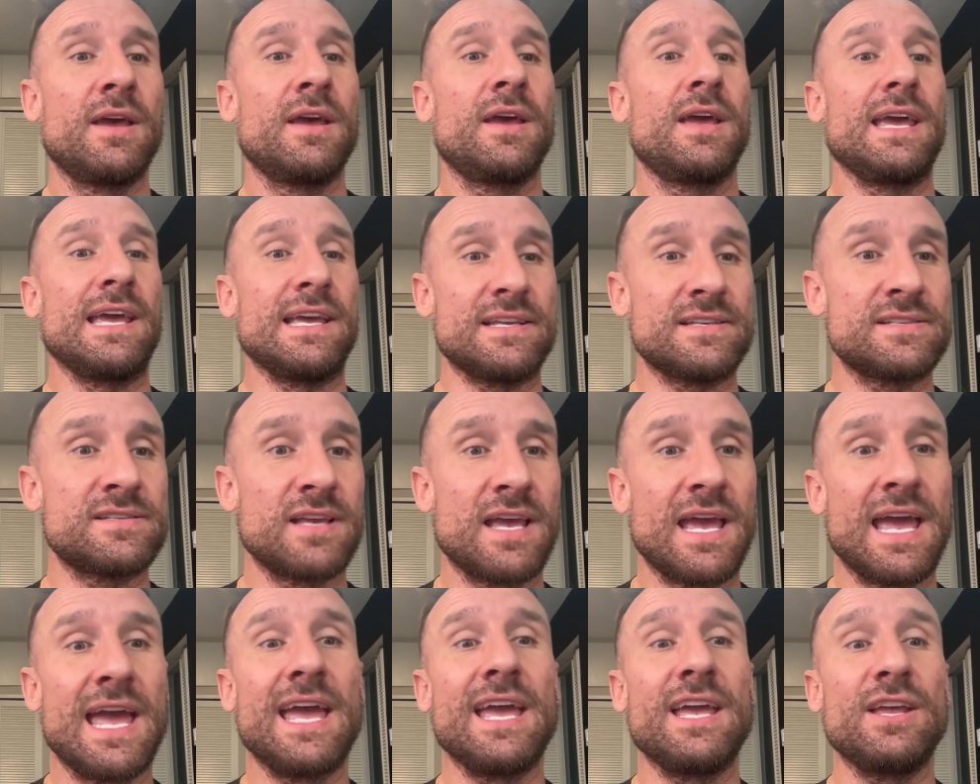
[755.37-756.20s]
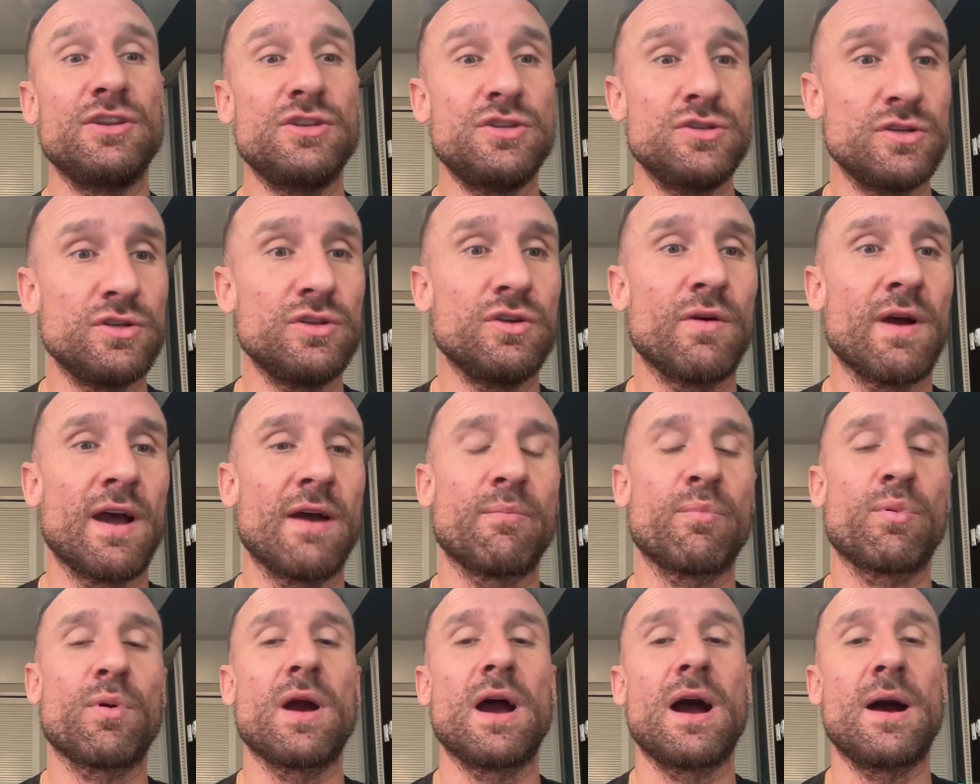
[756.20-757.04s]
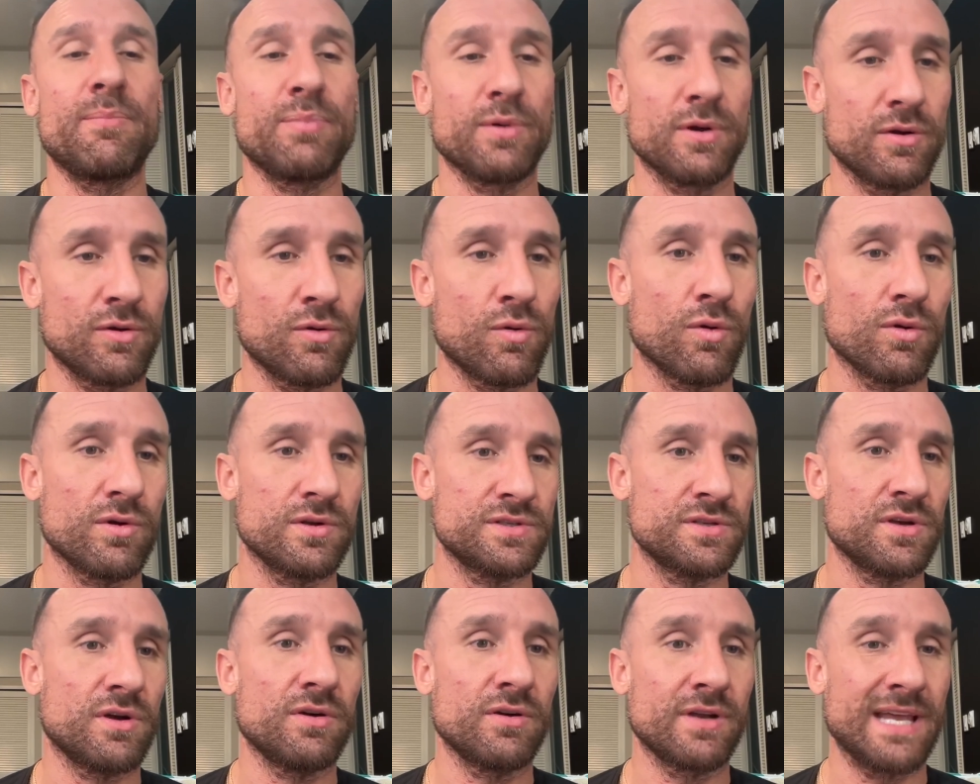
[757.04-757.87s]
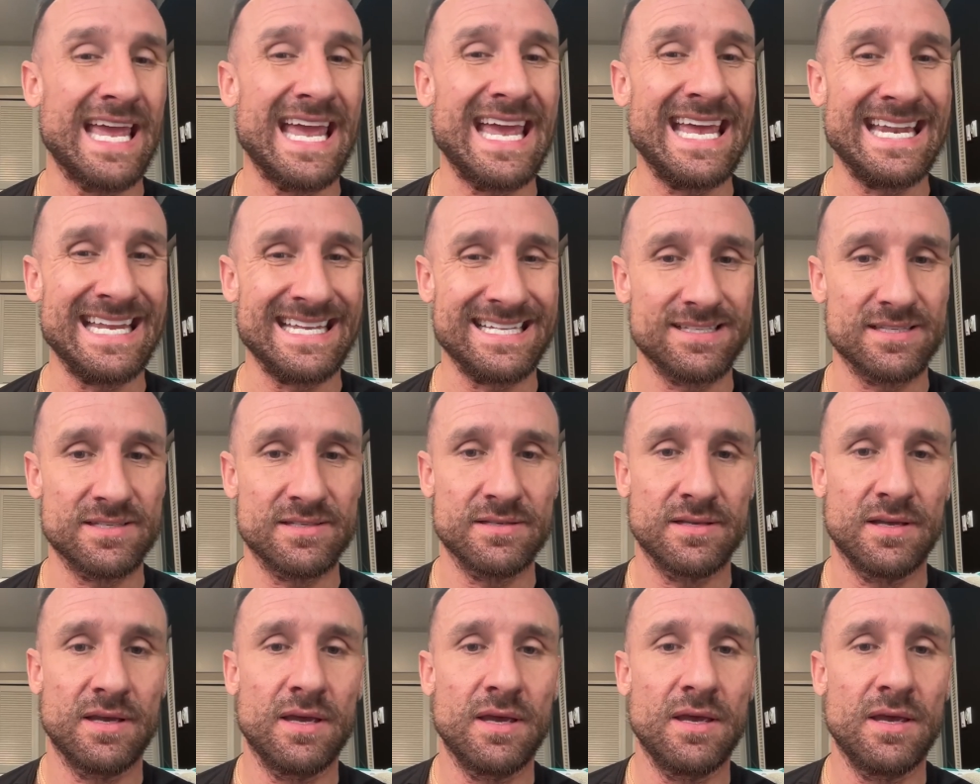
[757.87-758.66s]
Is, hey, do you have proper cortisol cadence?